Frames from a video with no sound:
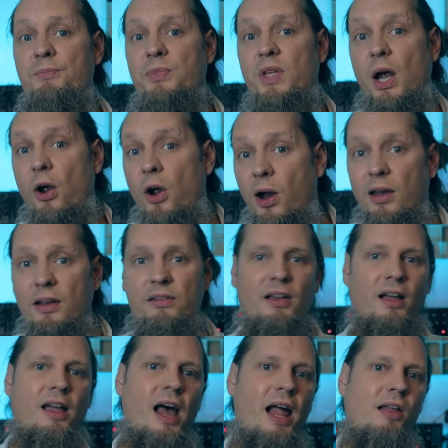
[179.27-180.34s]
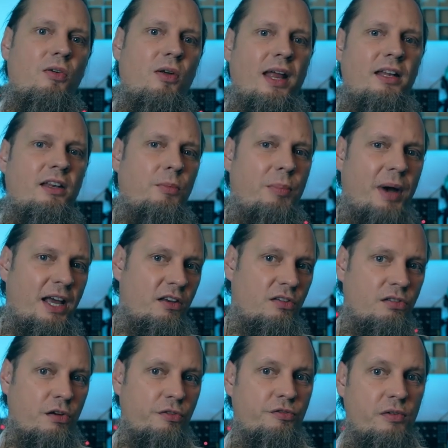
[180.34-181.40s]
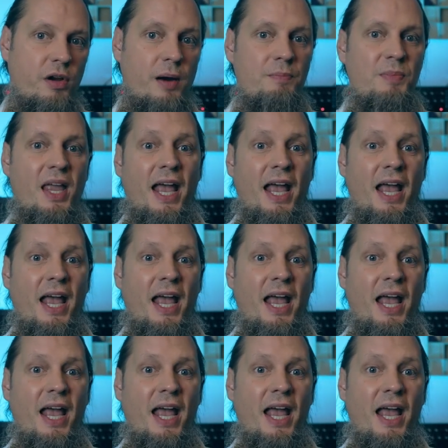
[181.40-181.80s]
The earlies are calculated by the software.